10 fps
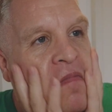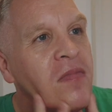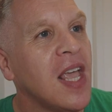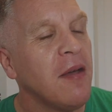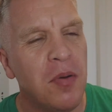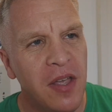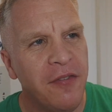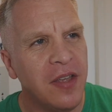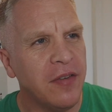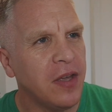Yeah, but
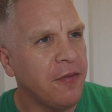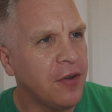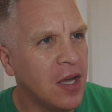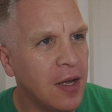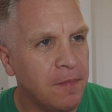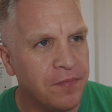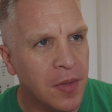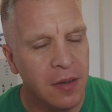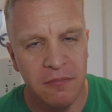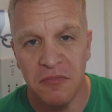if
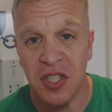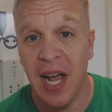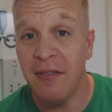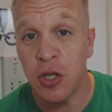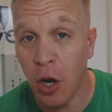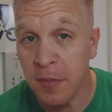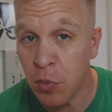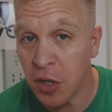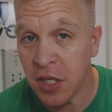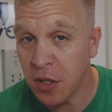Shave Time is
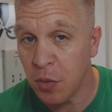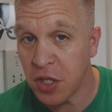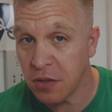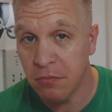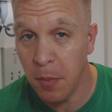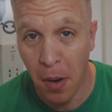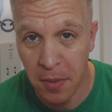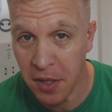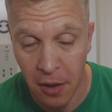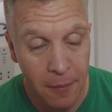watching this, which they're
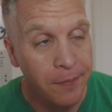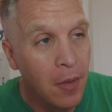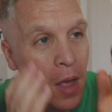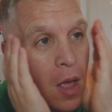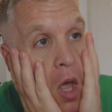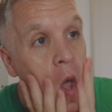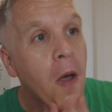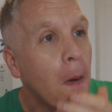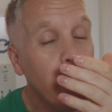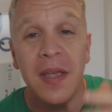probably not,
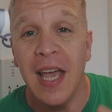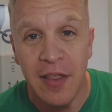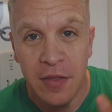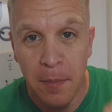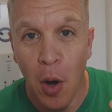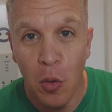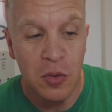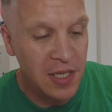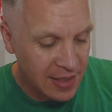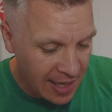get the
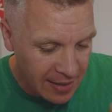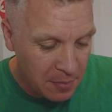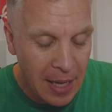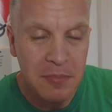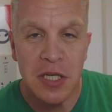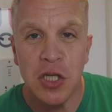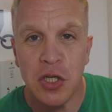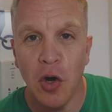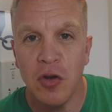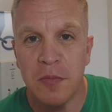bowls in, get them Captain's
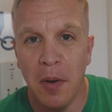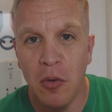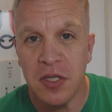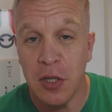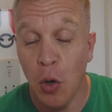Choice bowls in,